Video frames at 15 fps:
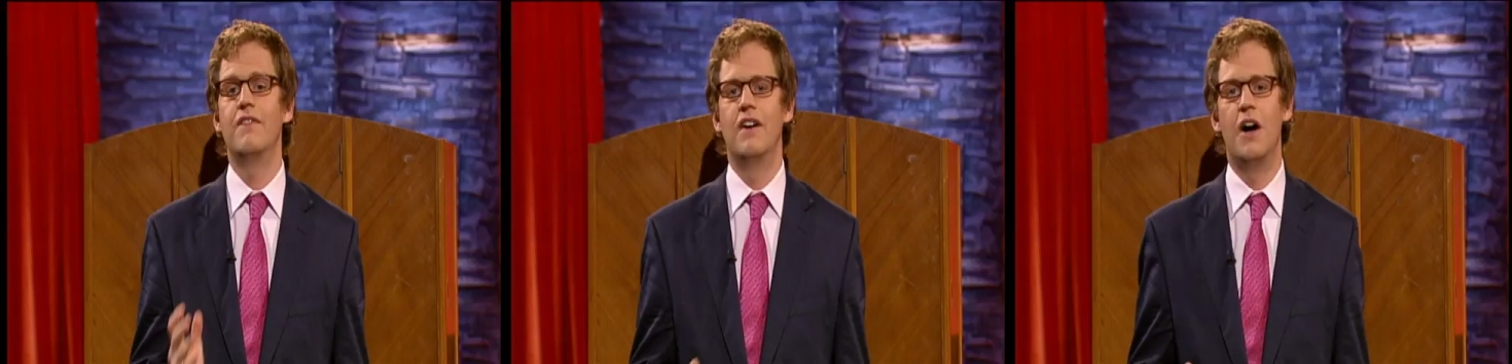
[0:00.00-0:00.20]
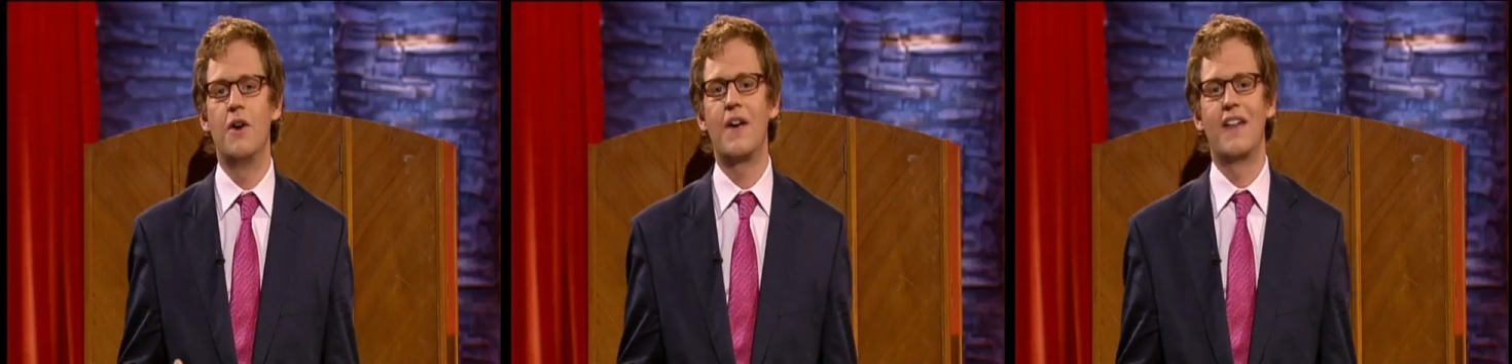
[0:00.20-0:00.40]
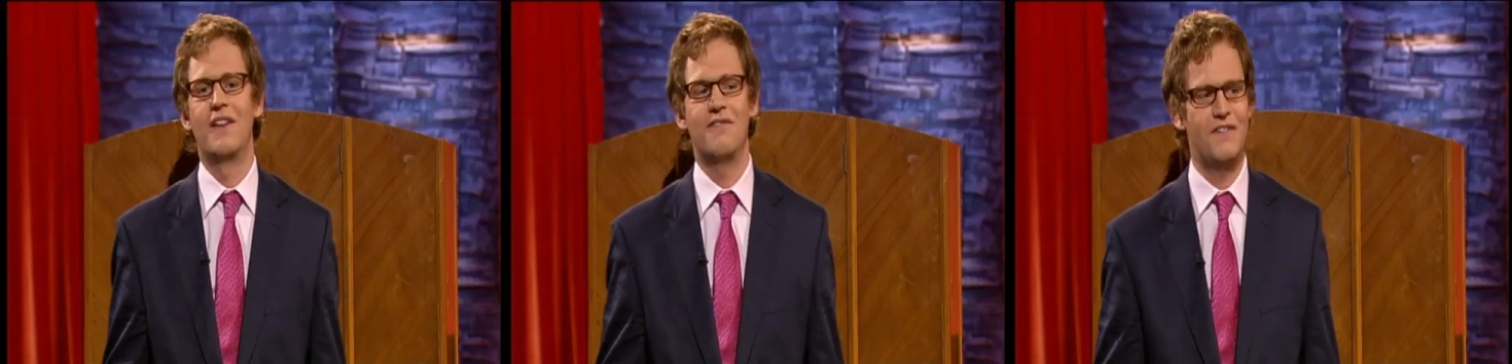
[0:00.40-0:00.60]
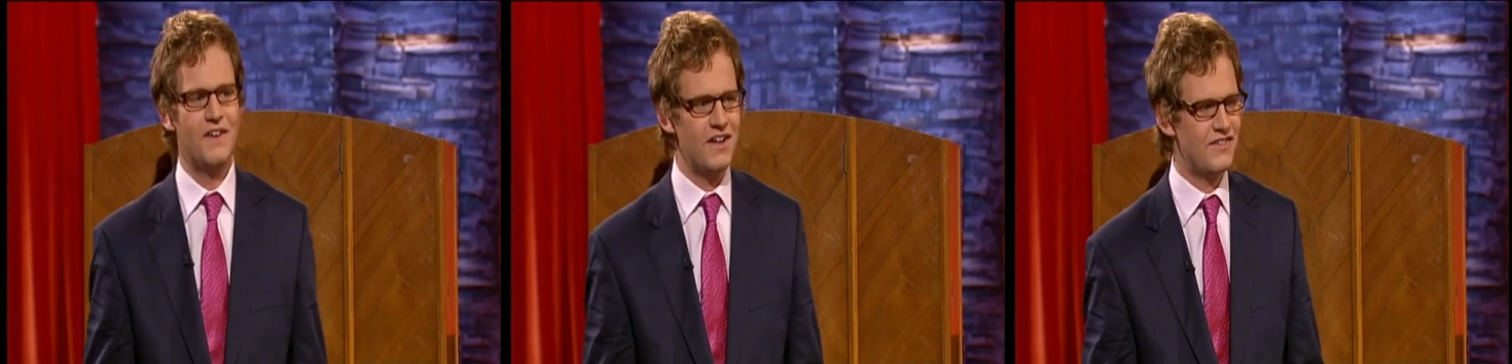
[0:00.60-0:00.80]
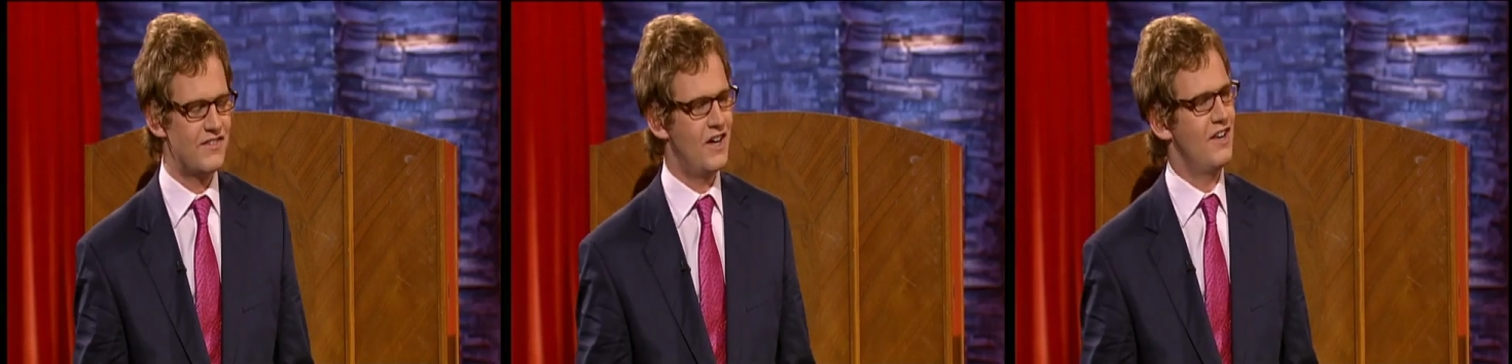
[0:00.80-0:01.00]
Okay, the
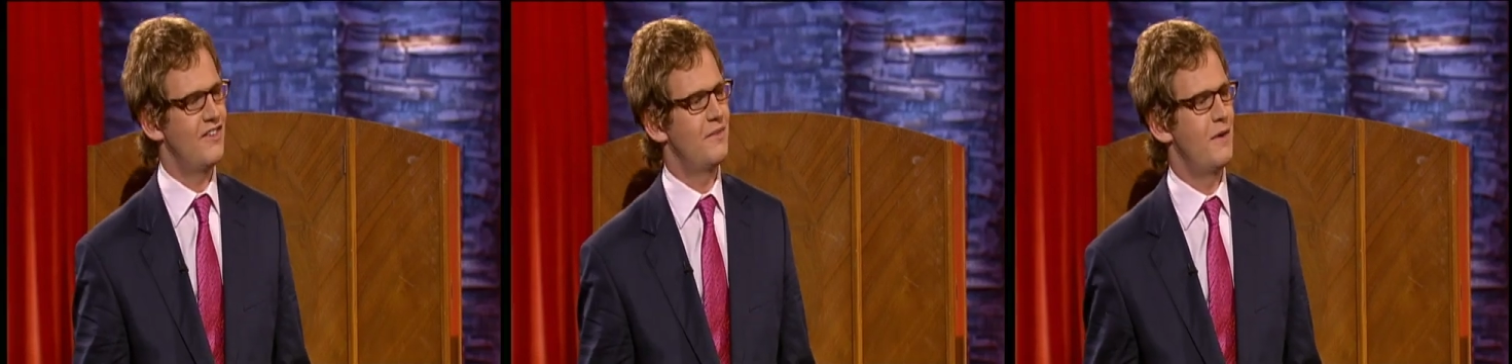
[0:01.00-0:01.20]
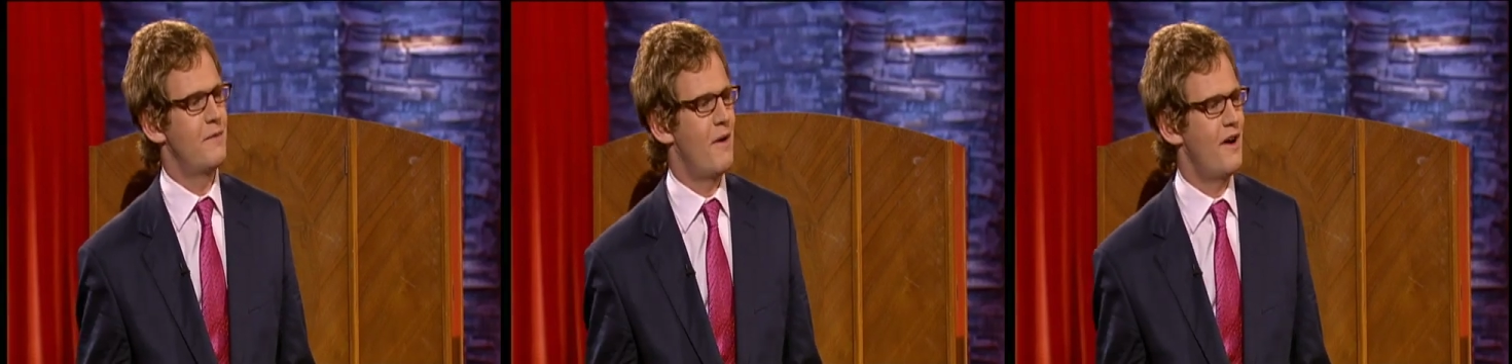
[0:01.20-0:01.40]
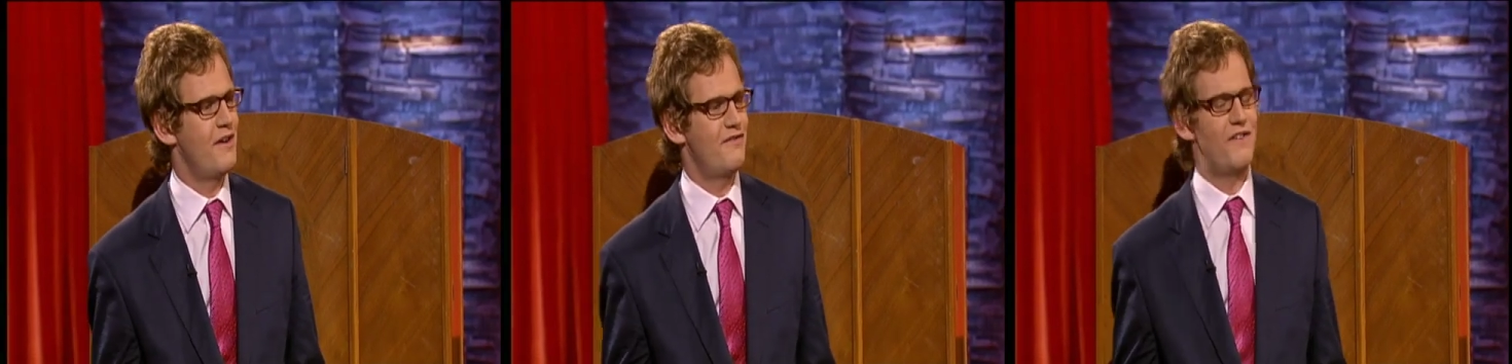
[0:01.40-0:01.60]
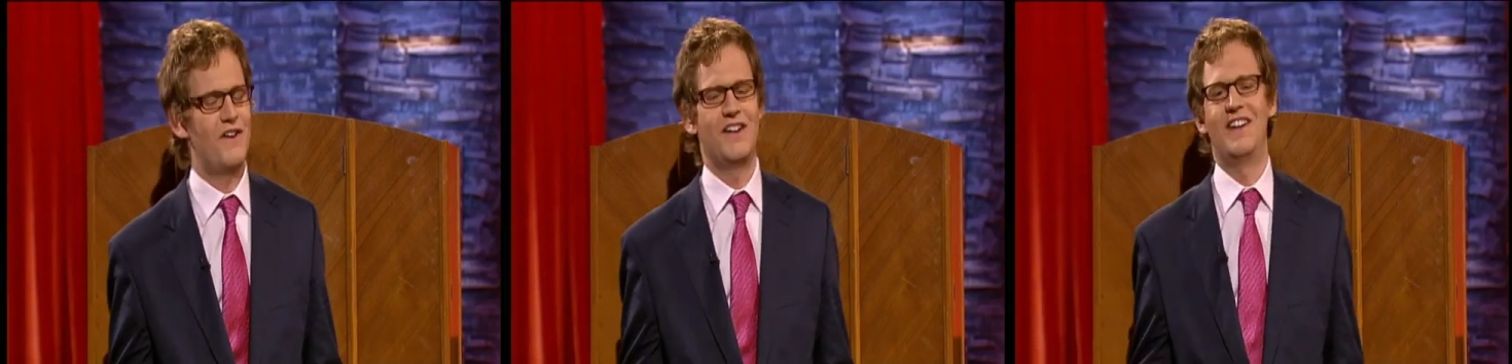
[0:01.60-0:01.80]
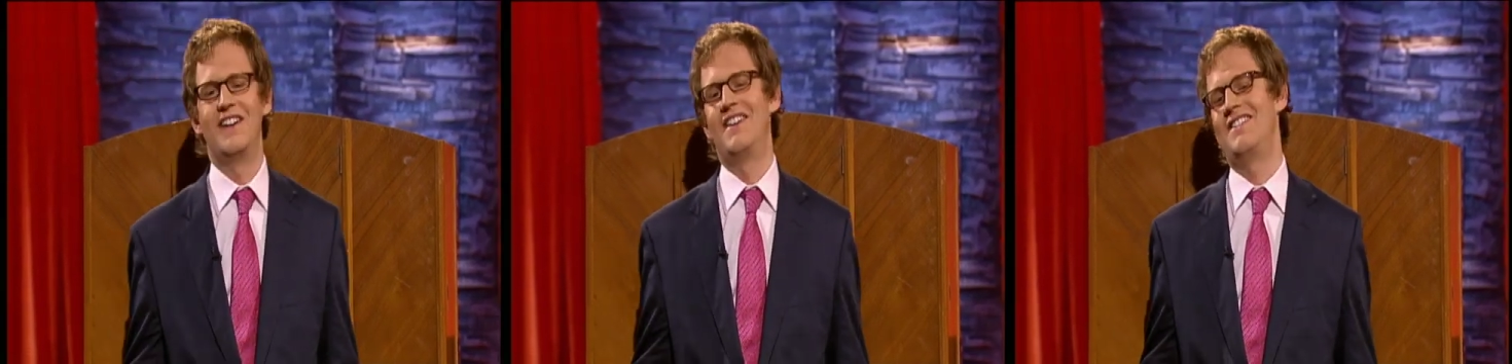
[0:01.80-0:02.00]
first item you might
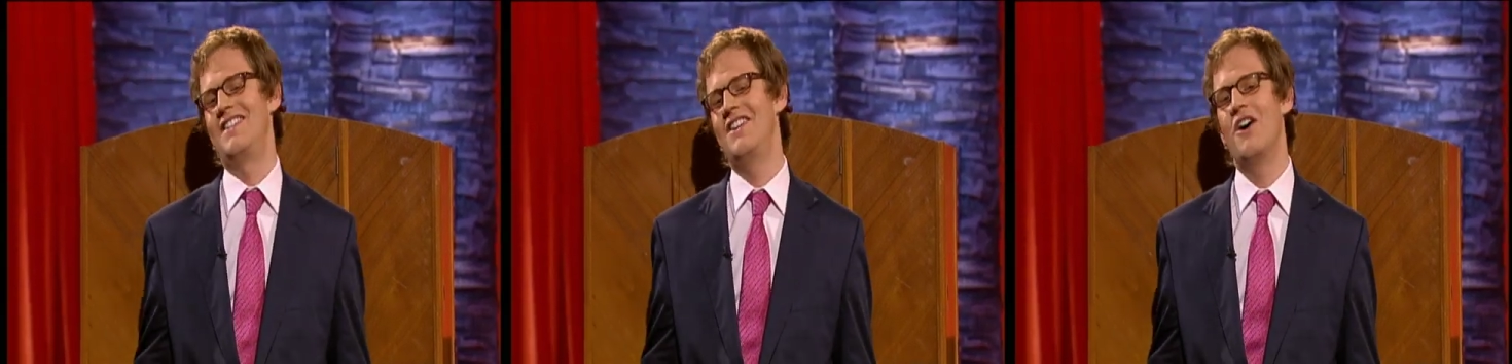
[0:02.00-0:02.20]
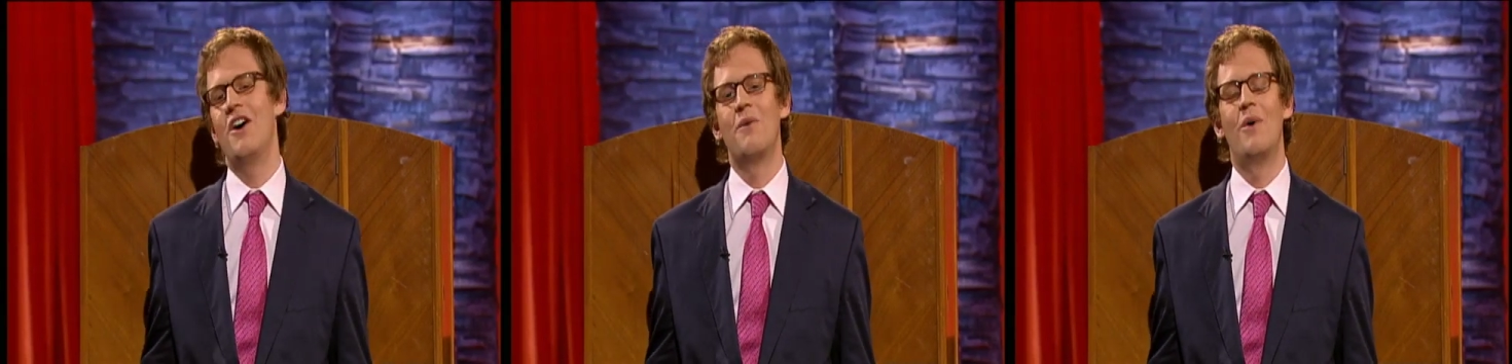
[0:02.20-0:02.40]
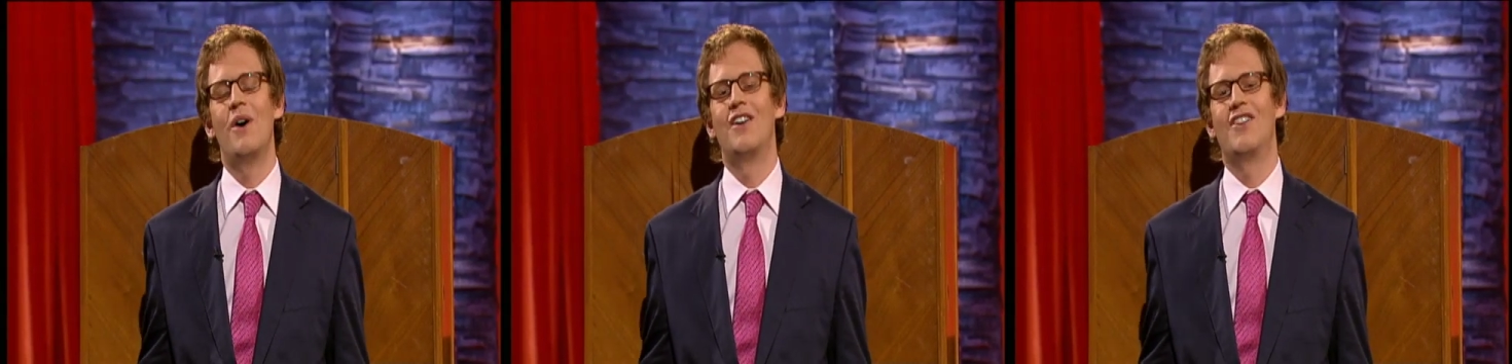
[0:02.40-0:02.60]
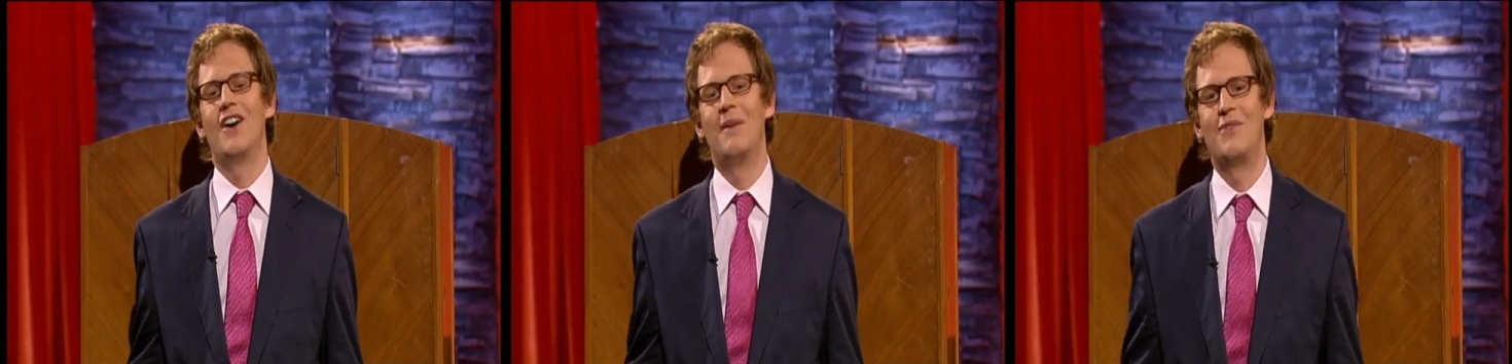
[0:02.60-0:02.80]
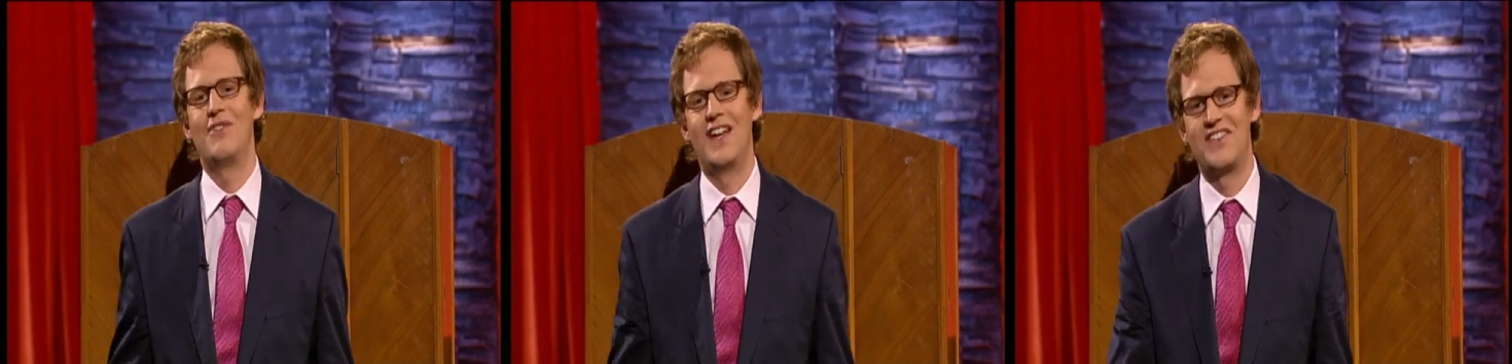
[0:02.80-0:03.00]
find in a DIY
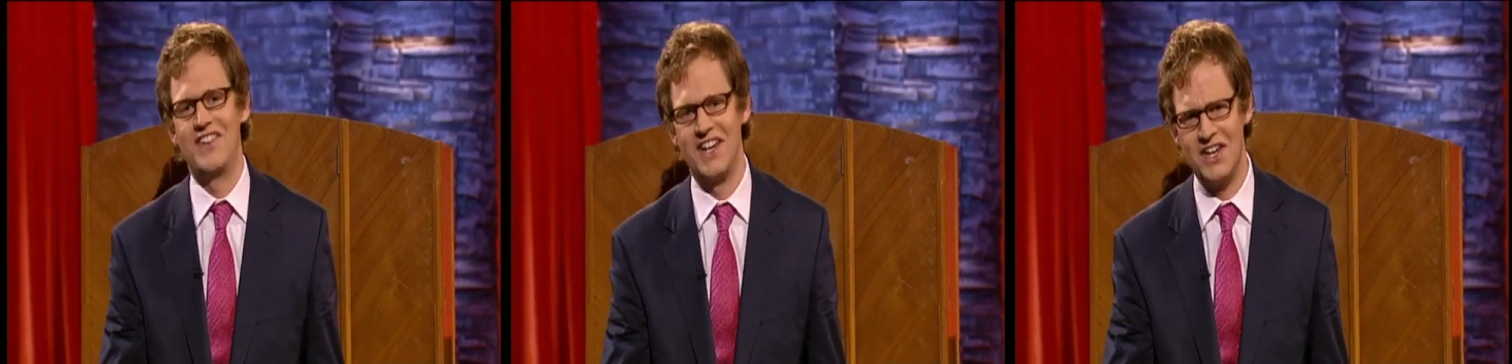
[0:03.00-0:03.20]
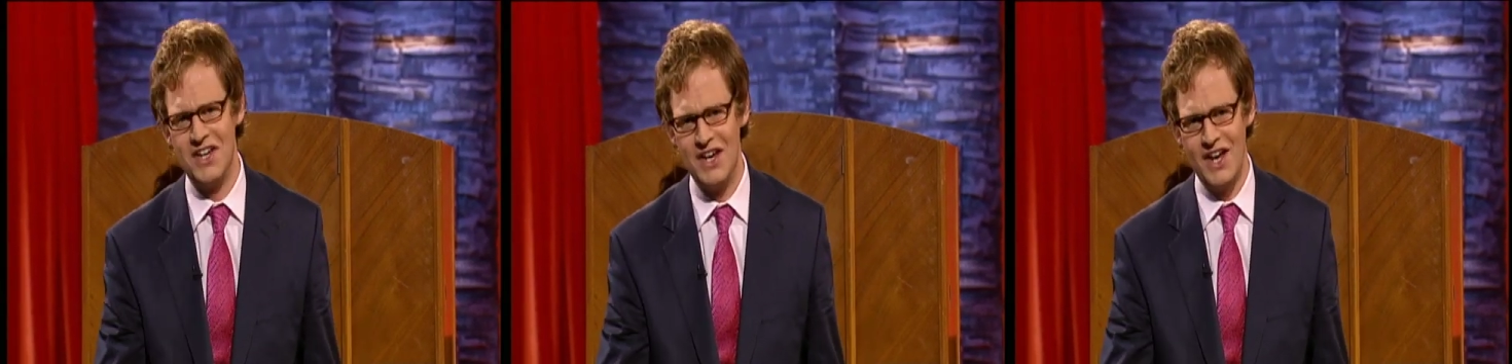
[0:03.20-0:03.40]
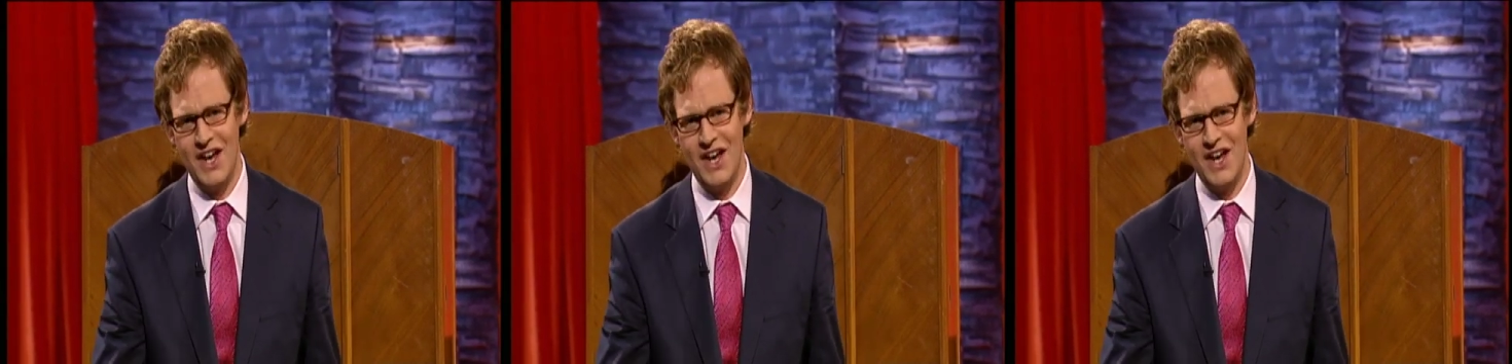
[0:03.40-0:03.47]
type setting